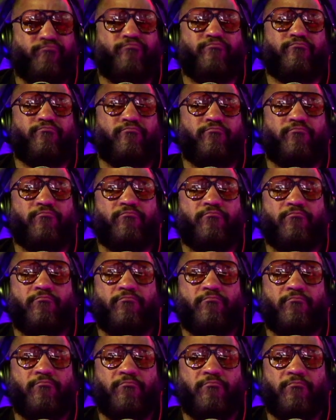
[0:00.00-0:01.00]

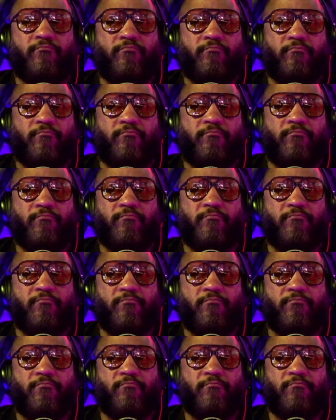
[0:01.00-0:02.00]

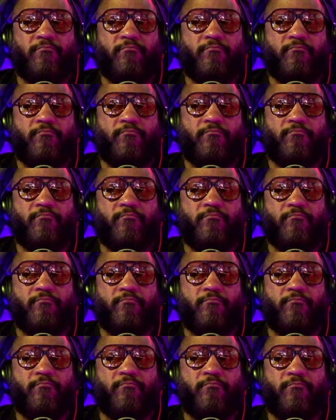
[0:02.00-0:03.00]

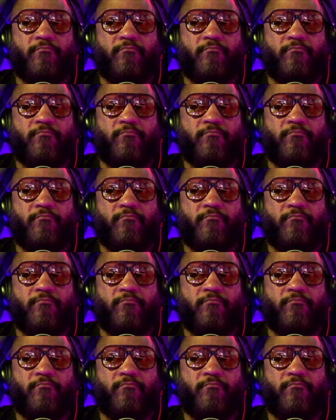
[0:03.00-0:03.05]
(no one is talking)